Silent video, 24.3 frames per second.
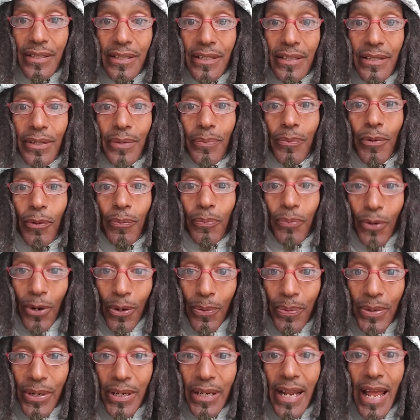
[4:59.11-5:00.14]
the
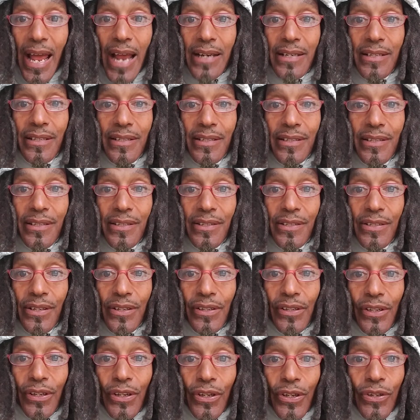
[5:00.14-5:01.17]
appropriate actions
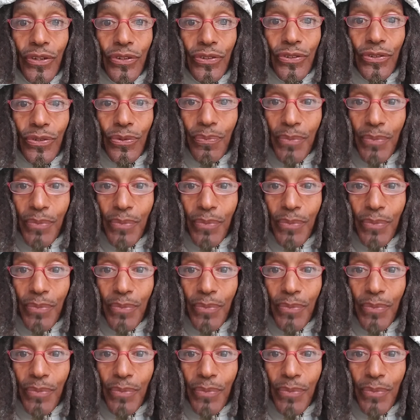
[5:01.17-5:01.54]
to